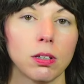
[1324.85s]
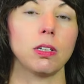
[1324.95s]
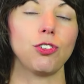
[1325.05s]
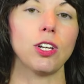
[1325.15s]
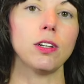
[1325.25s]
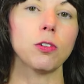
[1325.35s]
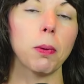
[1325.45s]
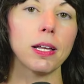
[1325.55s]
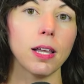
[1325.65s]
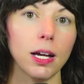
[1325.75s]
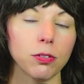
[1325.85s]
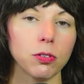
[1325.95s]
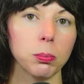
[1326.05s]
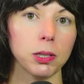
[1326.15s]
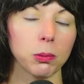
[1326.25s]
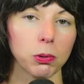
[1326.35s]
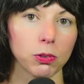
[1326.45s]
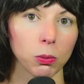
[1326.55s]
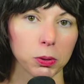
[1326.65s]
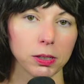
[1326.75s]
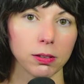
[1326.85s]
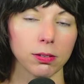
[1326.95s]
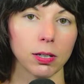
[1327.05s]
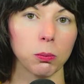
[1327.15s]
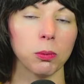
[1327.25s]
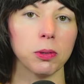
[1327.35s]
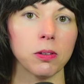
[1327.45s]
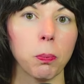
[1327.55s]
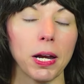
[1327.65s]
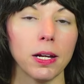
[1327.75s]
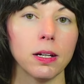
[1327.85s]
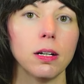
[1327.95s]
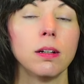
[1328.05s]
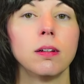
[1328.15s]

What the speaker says: It changed my life to be able to witness that woman's pain.